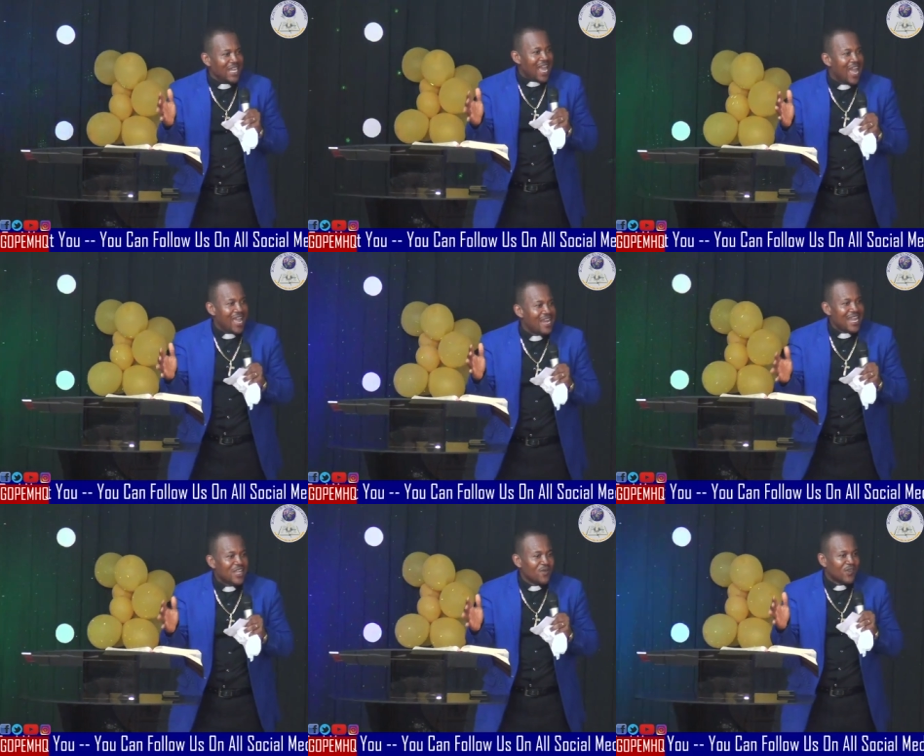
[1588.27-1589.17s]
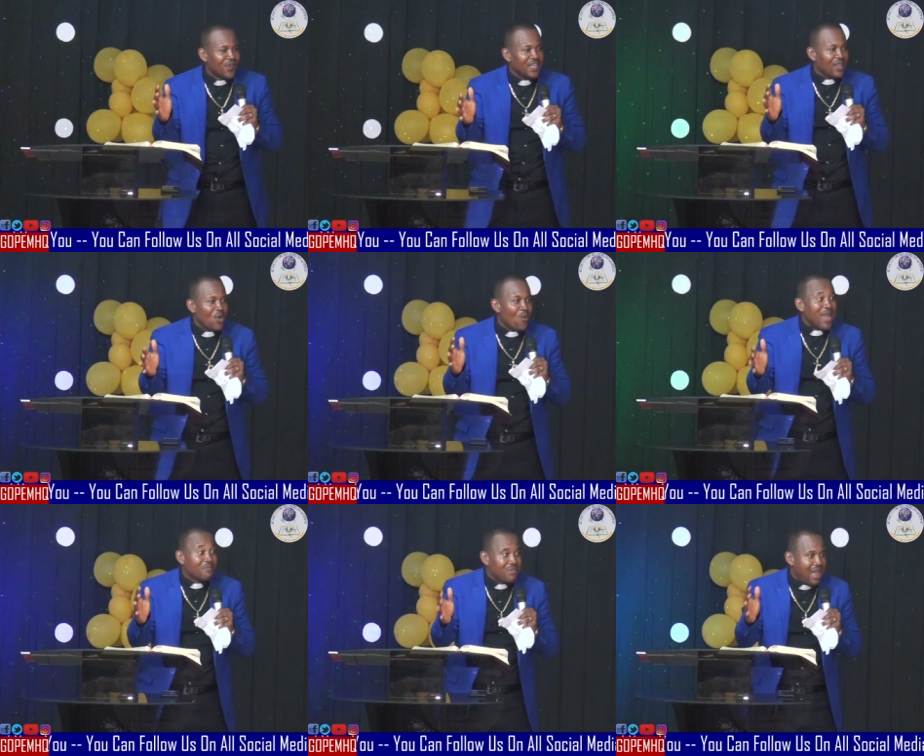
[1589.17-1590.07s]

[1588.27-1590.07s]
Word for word: Ah, next week Sunday, won gba.